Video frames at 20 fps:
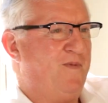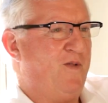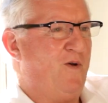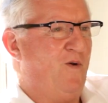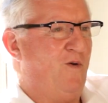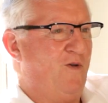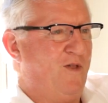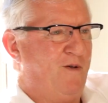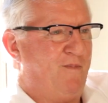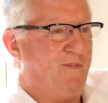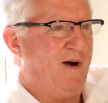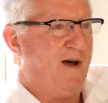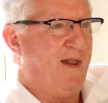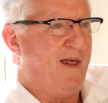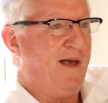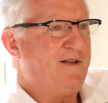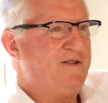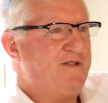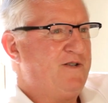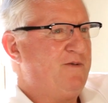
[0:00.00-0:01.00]
All the
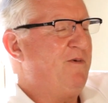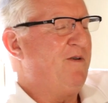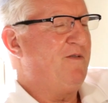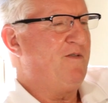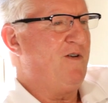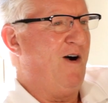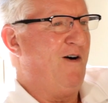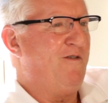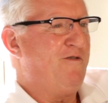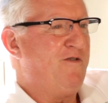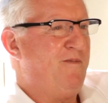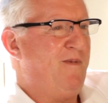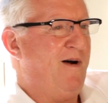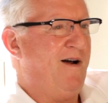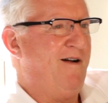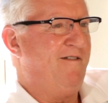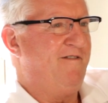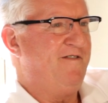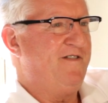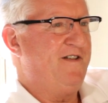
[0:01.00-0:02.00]
products that we've got from
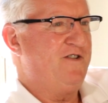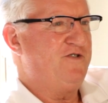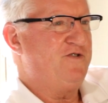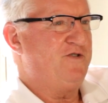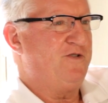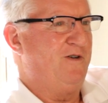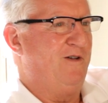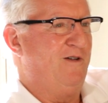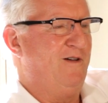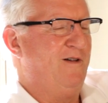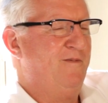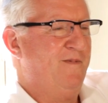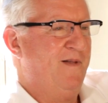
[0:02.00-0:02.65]
RF Digital